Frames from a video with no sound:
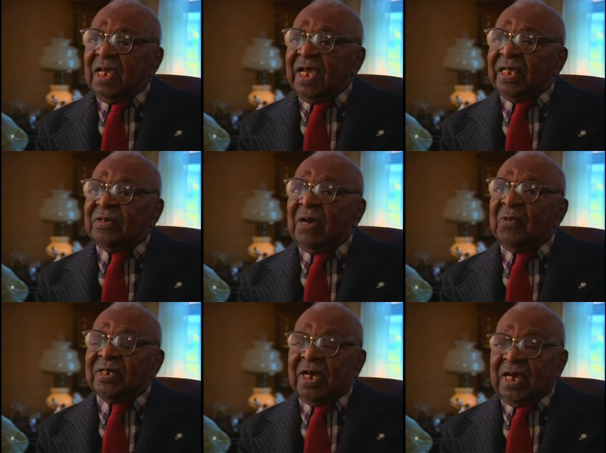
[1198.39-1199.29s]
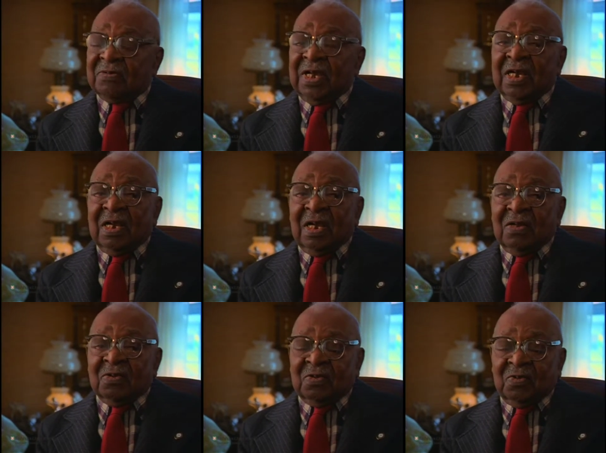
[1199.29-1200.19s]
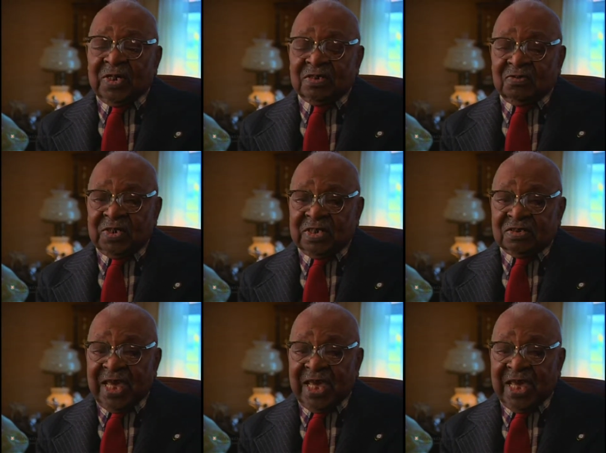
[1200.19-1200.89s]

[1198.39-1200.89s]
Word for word: And I, when I, when, when